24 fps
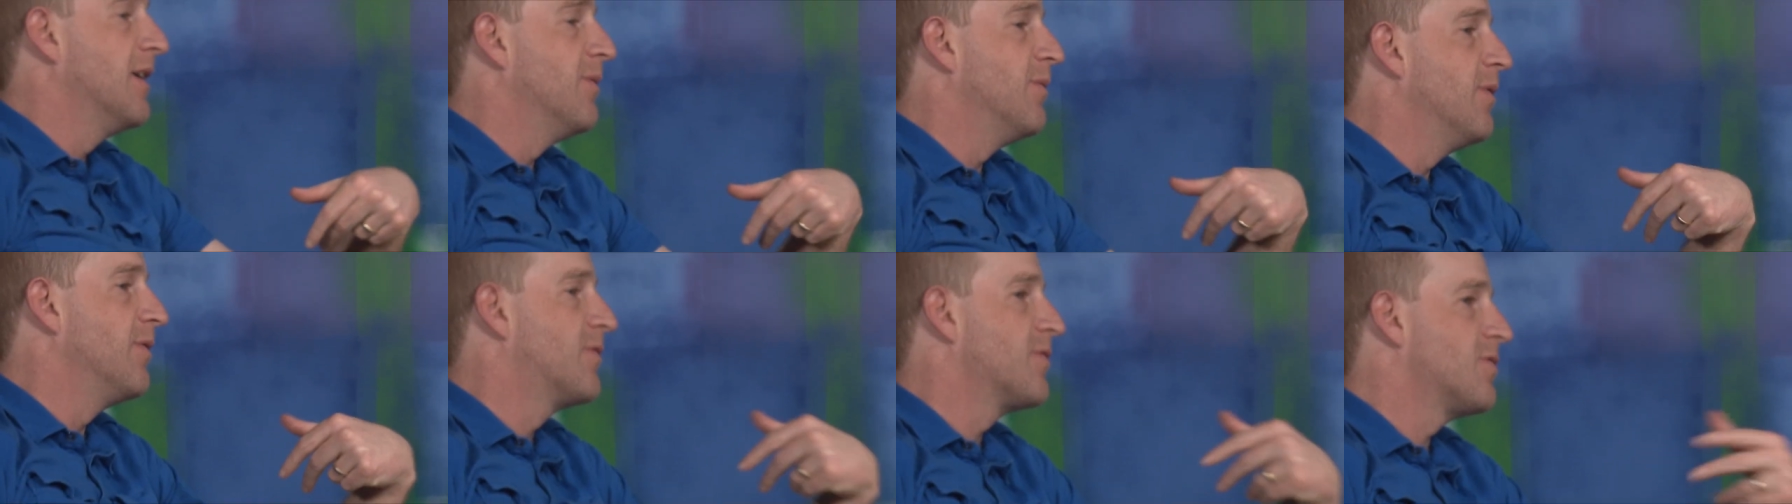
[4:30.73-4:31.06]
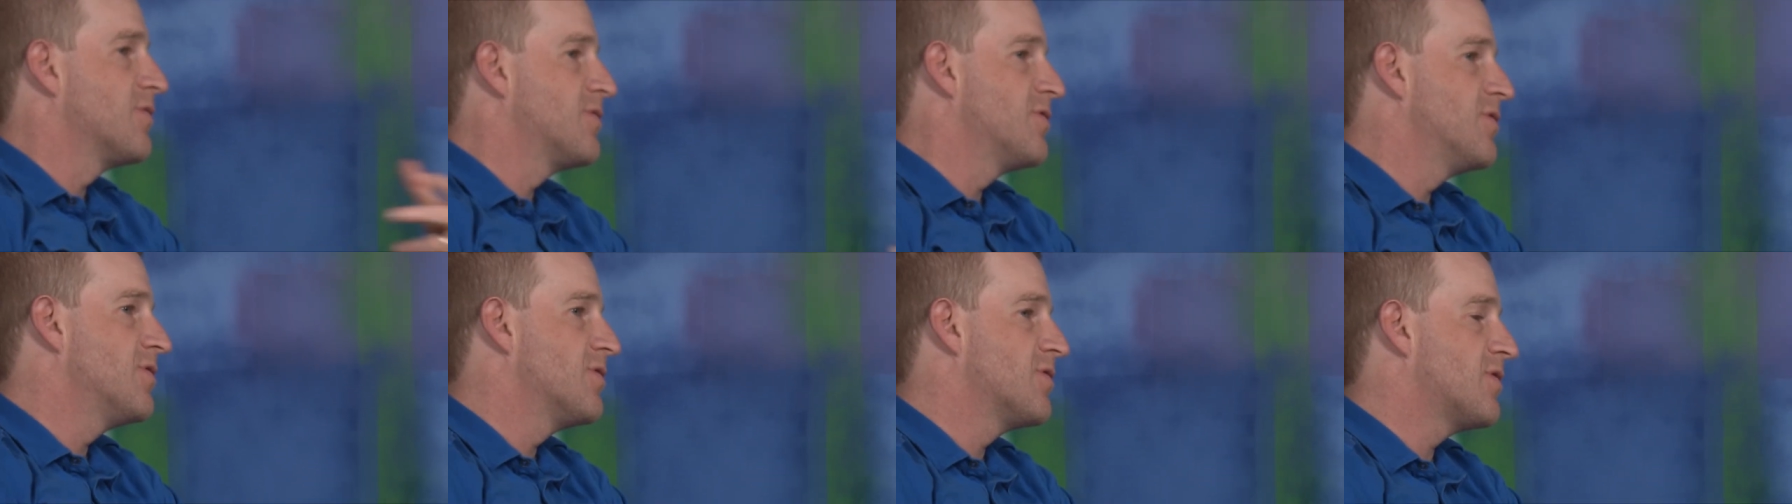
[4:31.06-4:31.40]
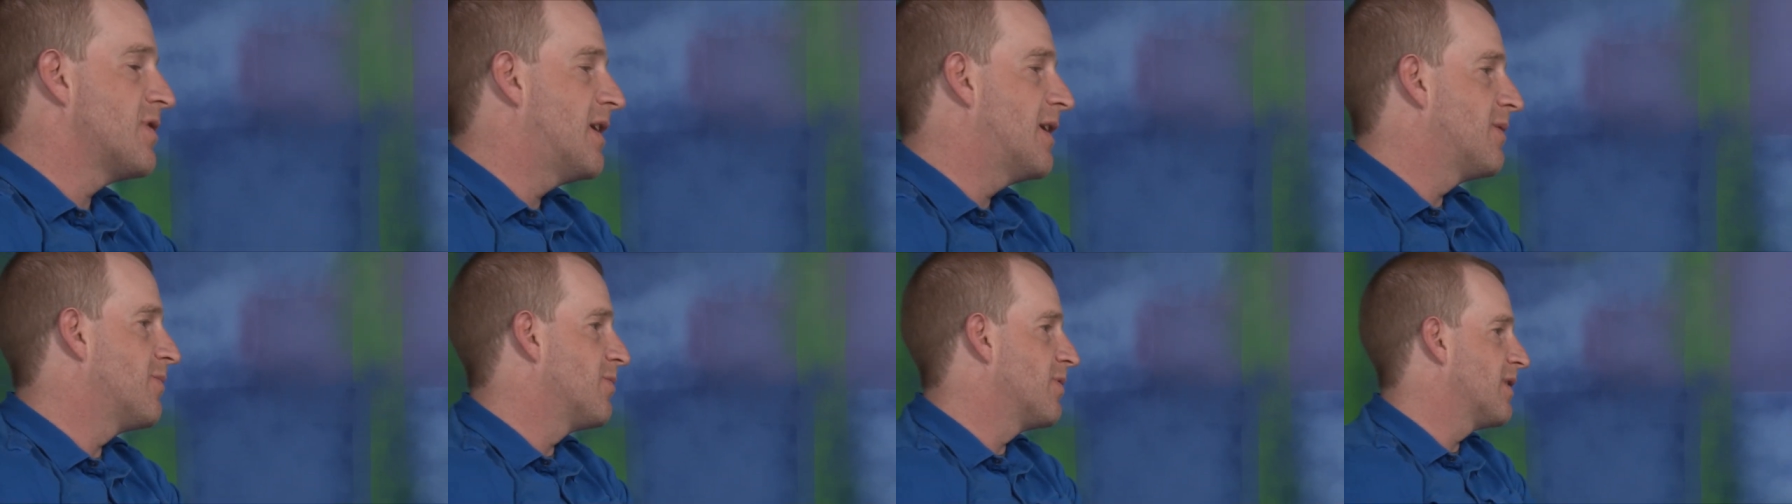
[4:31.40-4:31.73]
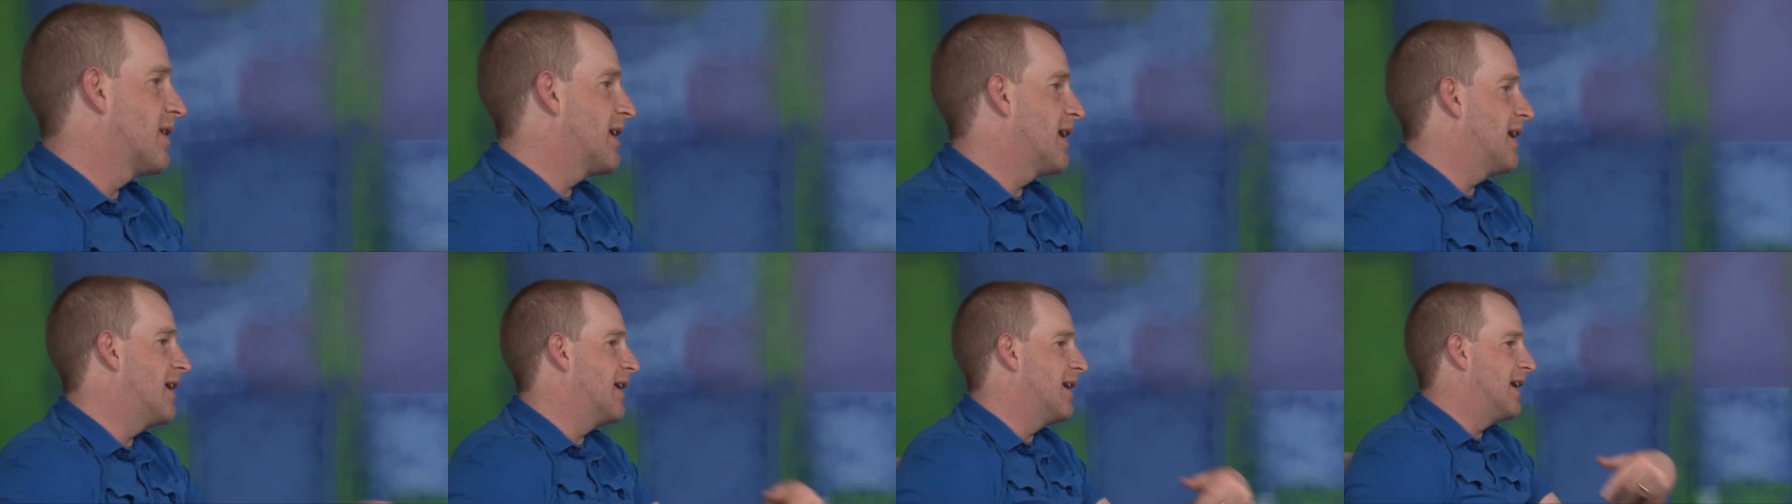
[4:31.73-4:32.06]
and we've told you to try and
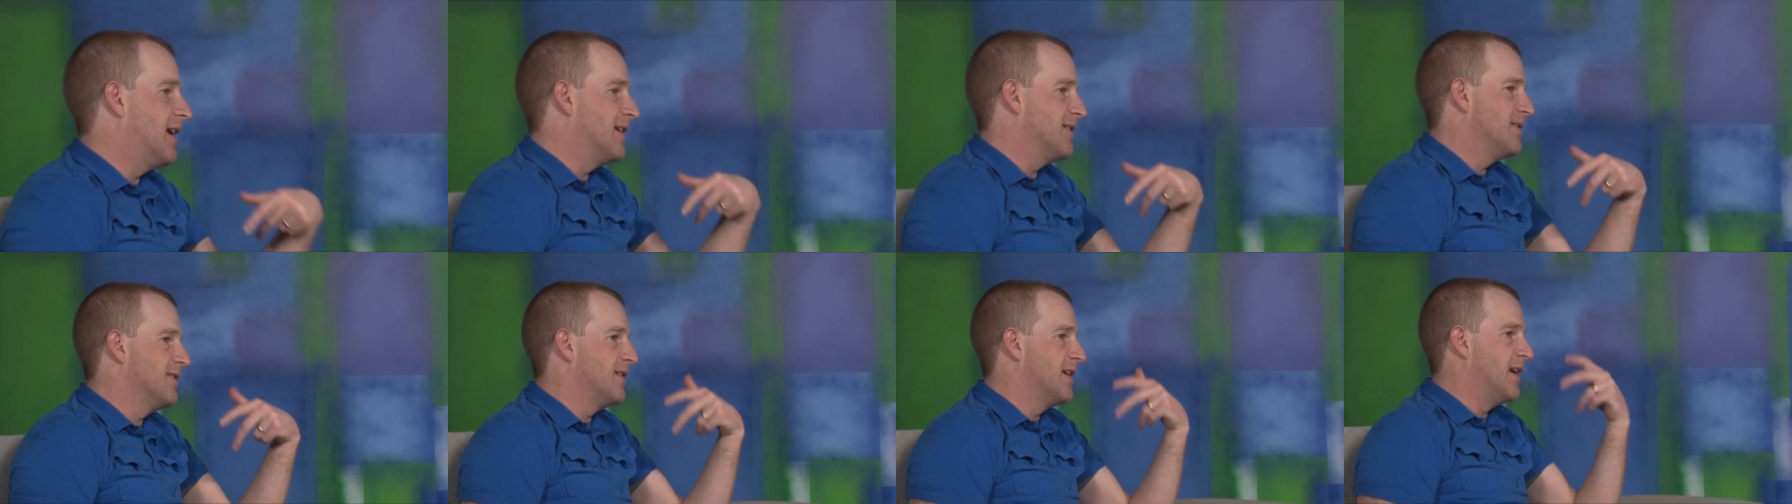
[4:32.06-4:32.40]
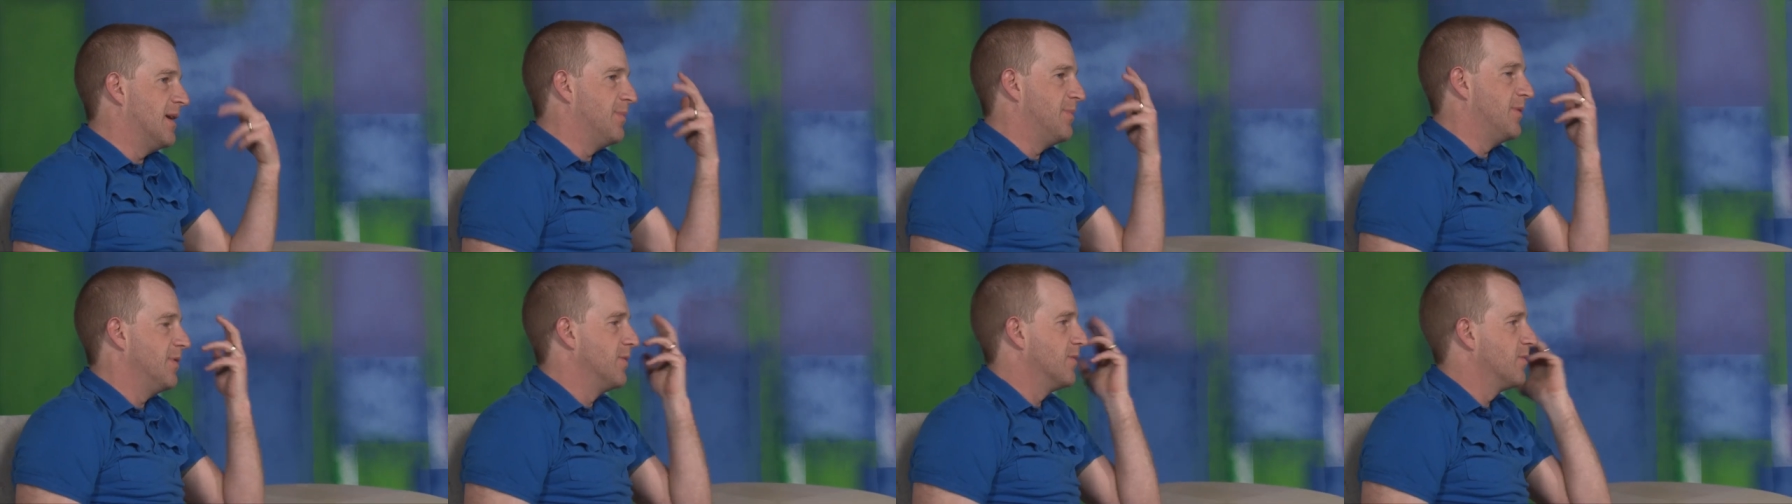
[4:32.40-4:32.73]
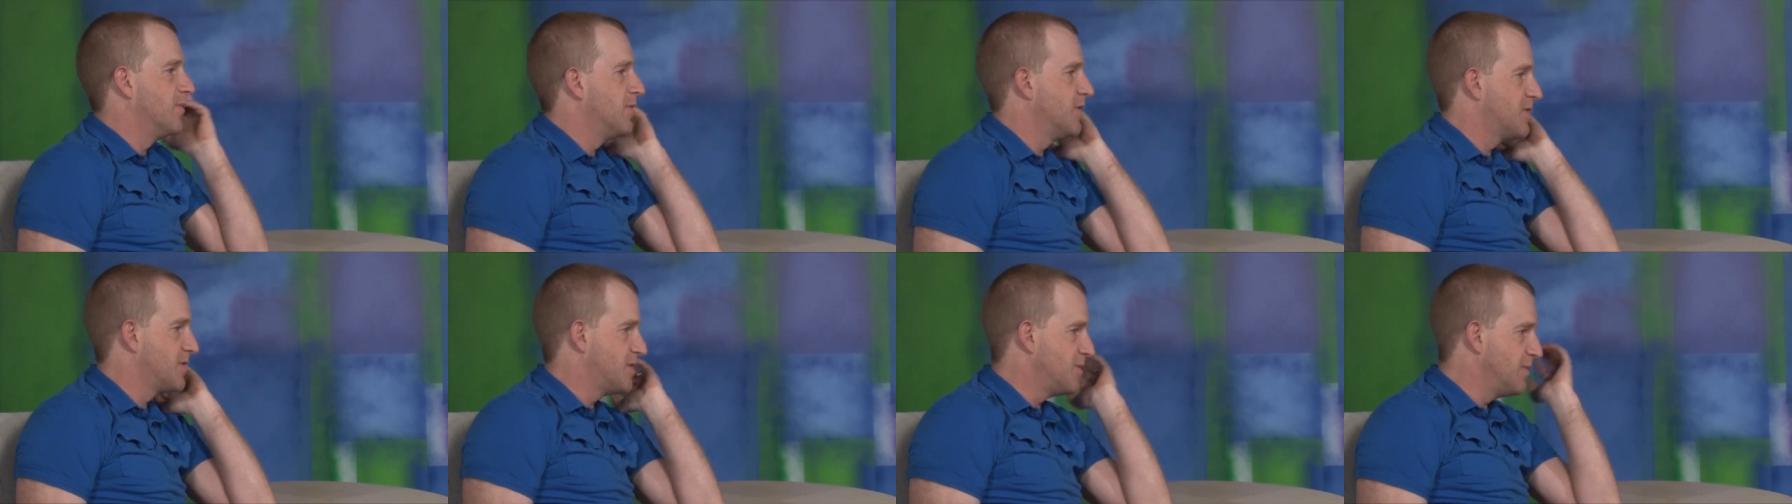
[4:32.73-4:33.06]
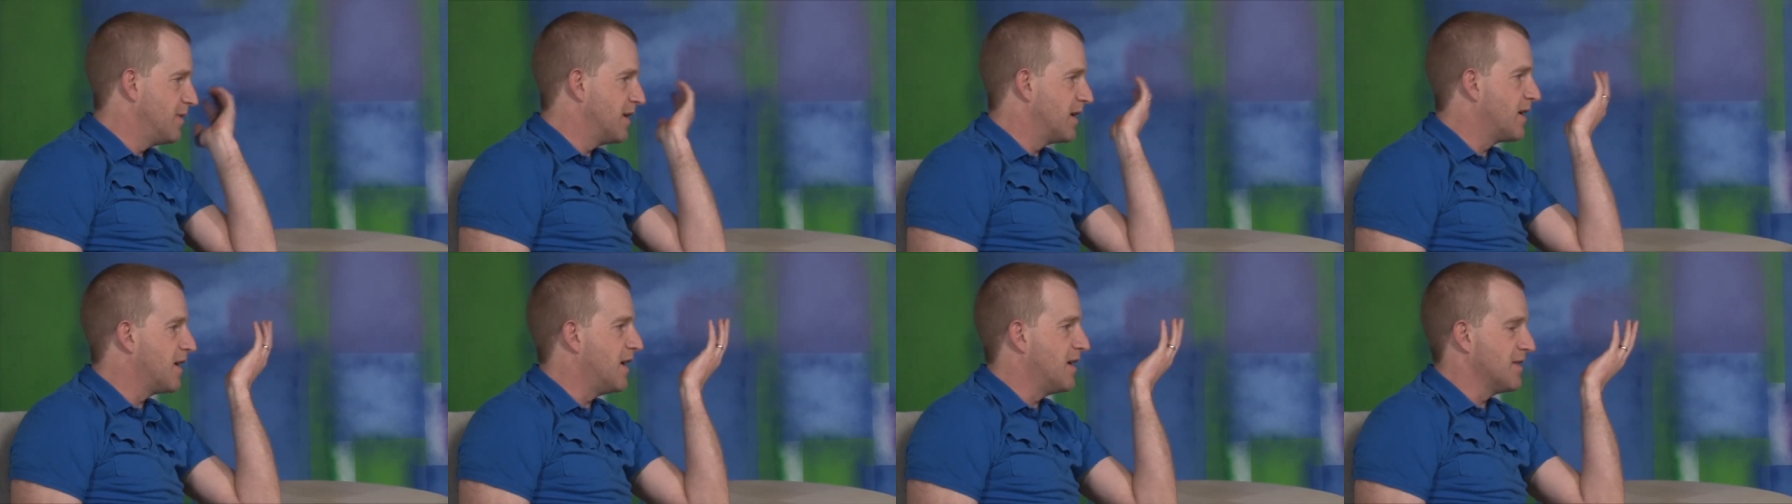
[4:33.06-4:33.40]
work it out, it hasn't happened. What should
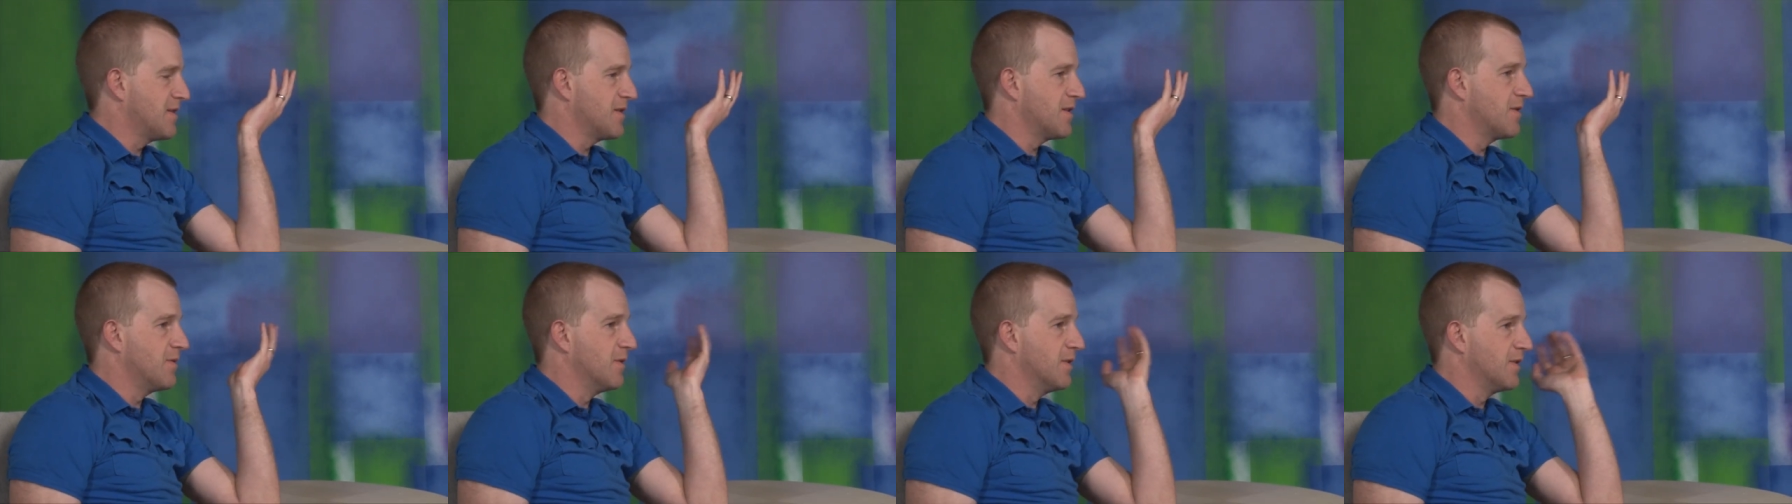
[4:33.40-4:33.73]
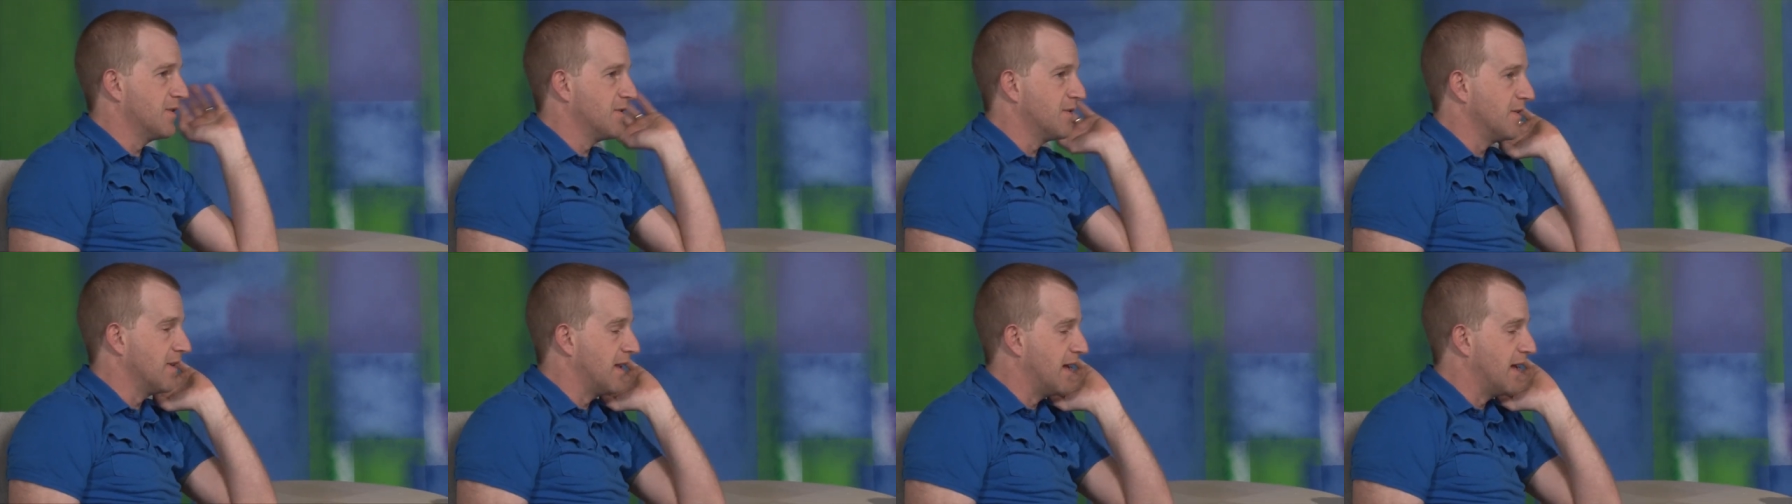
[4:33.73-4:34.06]
be a consequence for